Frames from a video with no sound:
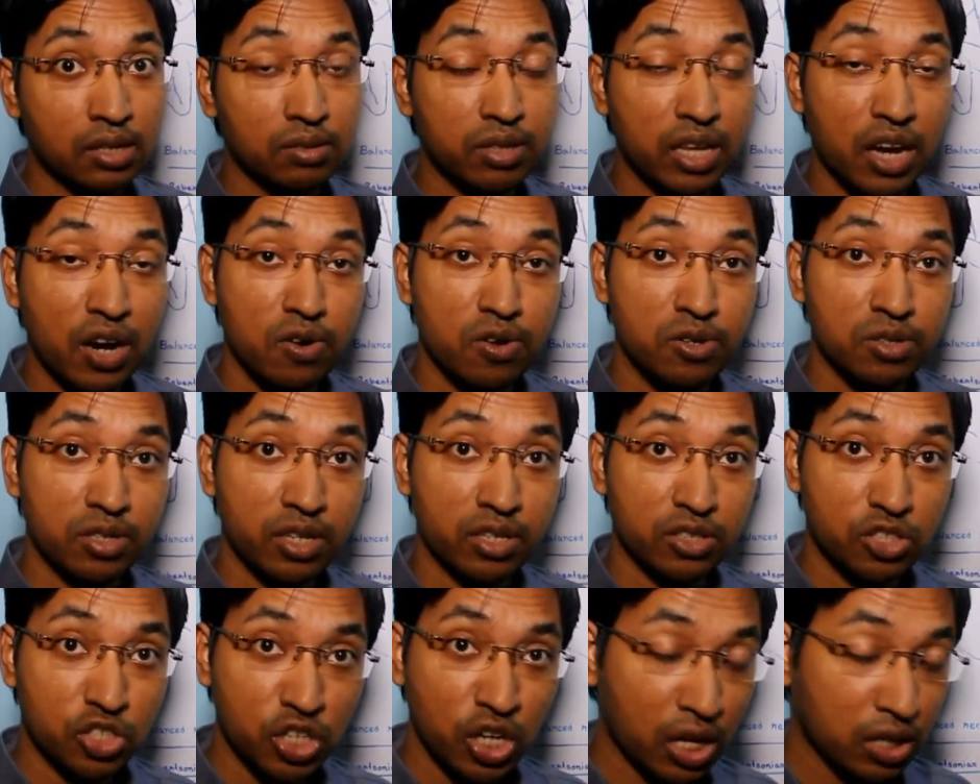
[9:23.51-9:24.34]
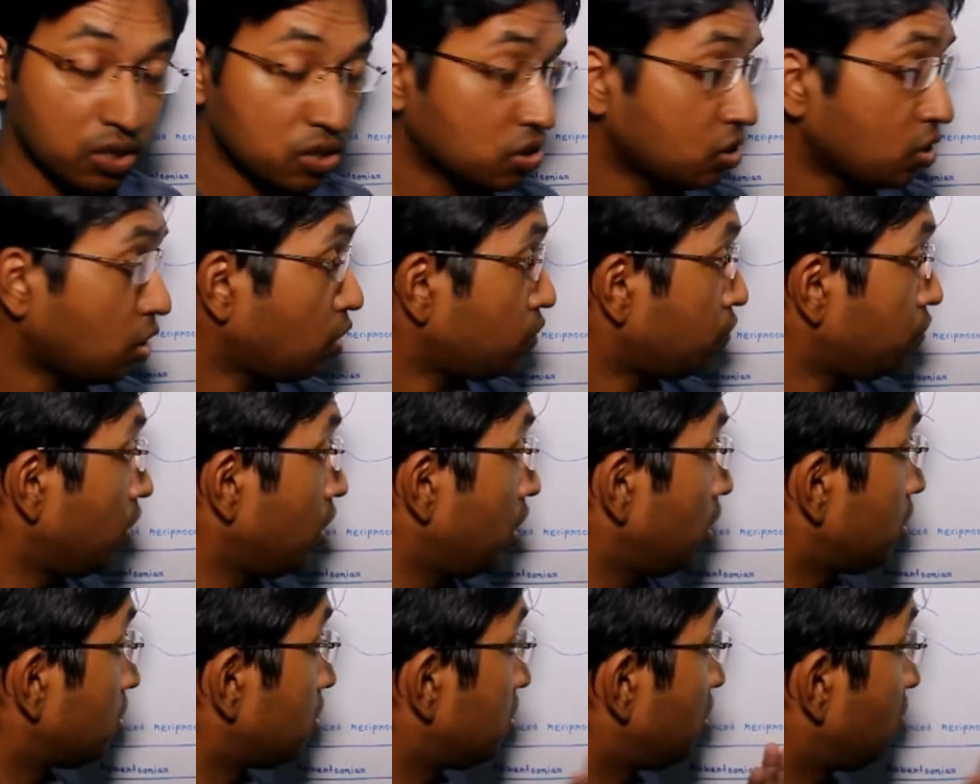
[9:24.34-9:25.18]
there is a chance of
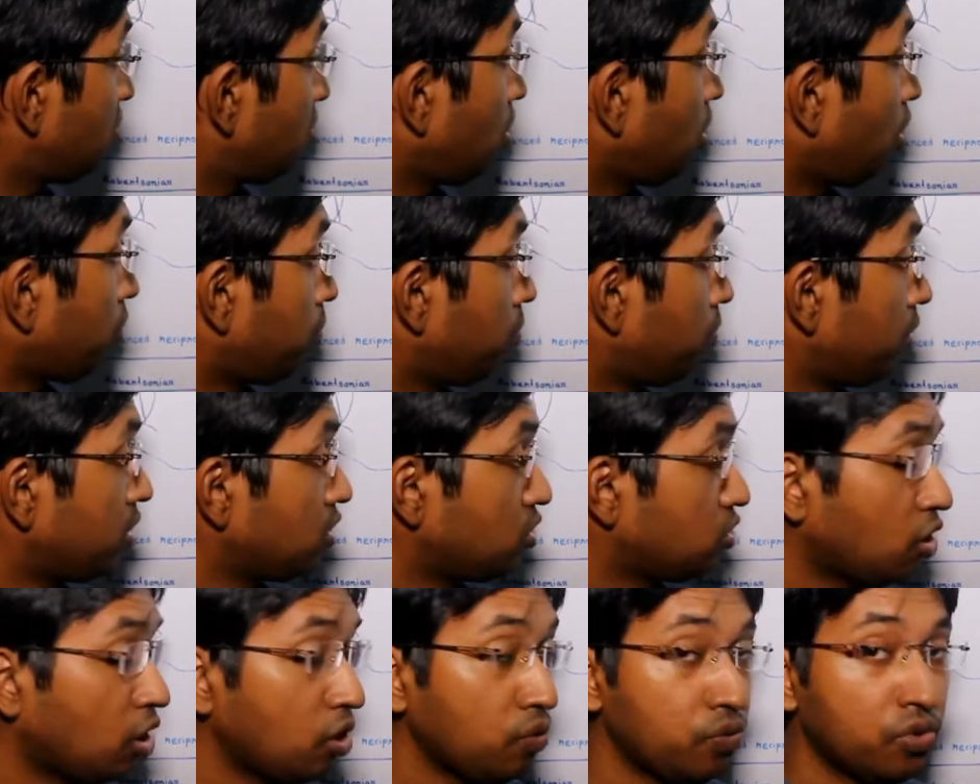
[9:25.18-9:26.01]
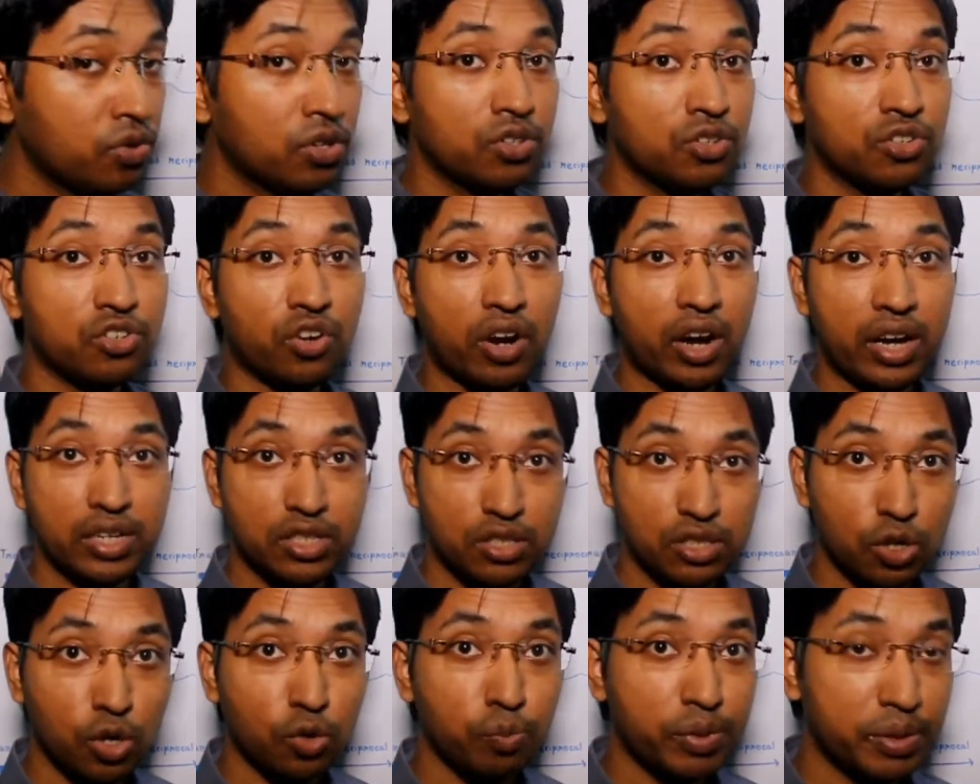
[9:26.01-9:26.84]
development of
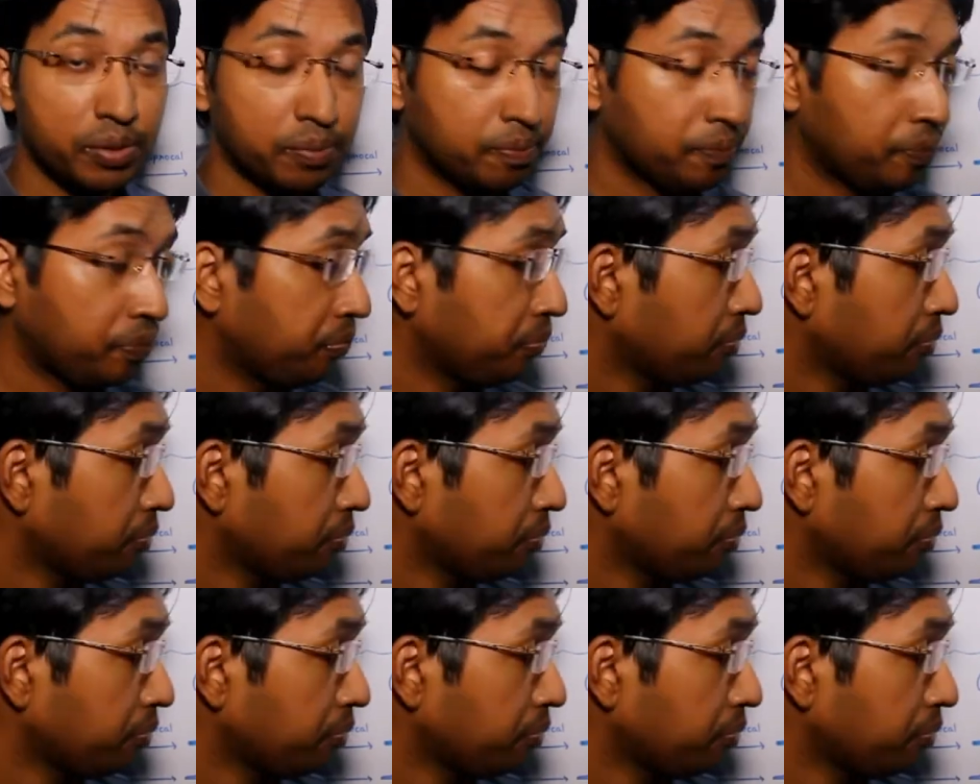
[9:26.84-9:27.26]
trisomy.